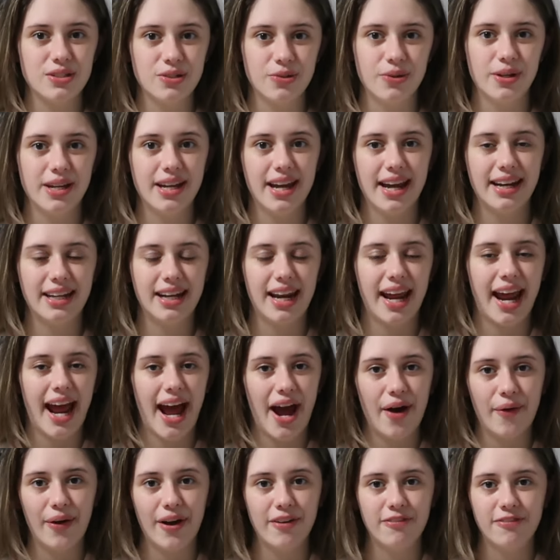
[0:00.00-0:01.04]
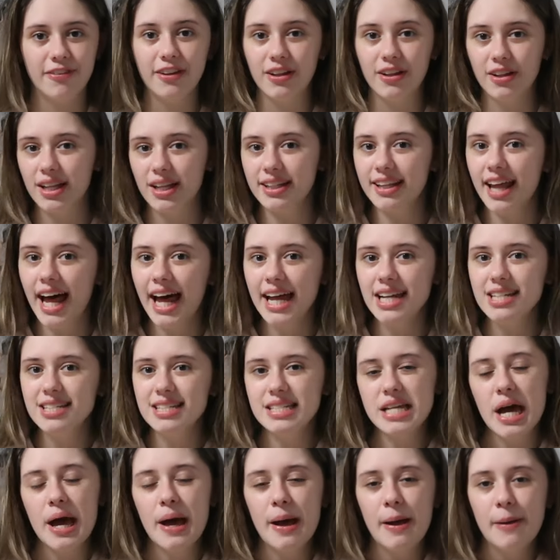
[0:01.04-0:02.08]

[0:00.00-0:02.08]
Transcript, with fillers: doing and like how I feel on the ice.